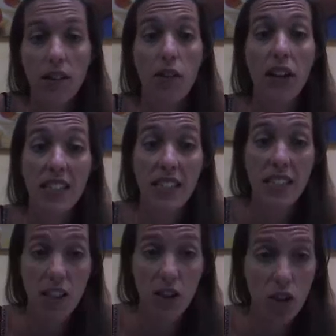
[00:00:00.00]

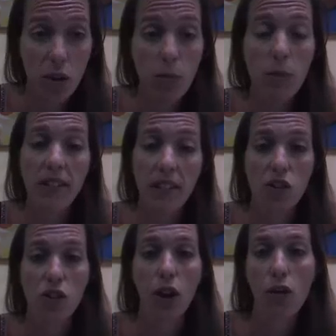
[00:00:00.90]
realization,
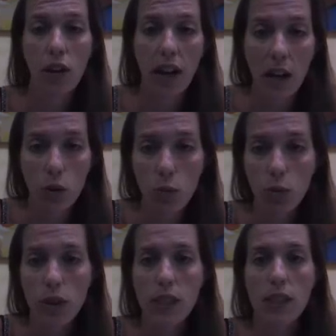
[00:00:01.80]
implementation of
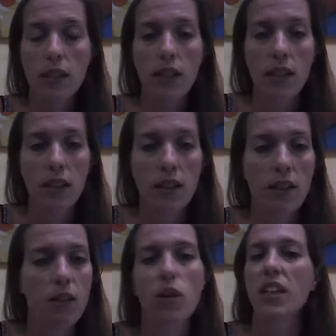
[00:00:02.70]
outputs,
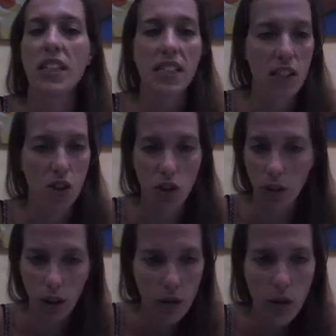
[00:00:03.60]

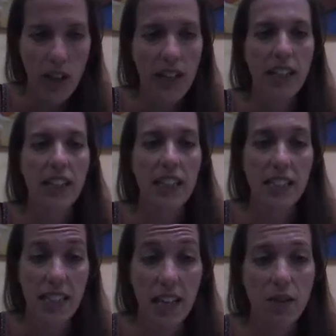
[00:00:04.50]
organization of training,
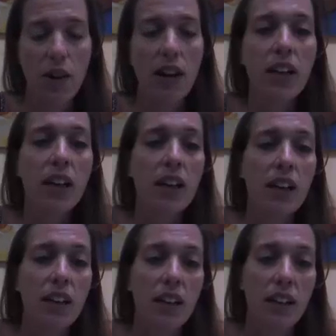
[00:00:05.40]
etc.,
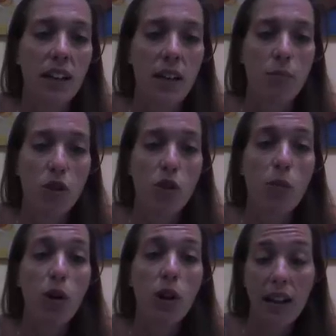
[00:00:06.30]
in a
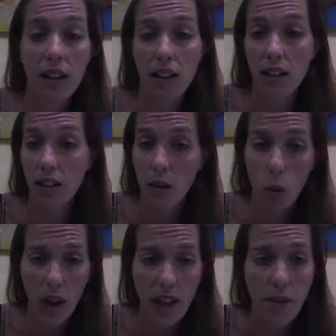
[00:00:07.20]
measurable
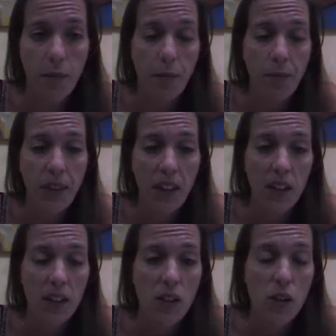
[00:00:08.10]
way.
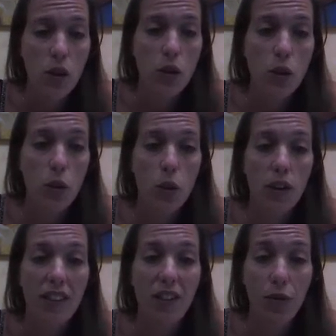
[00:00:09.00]
So
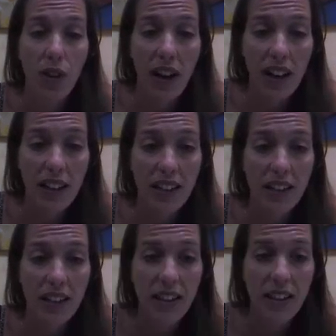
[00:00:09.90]
to define,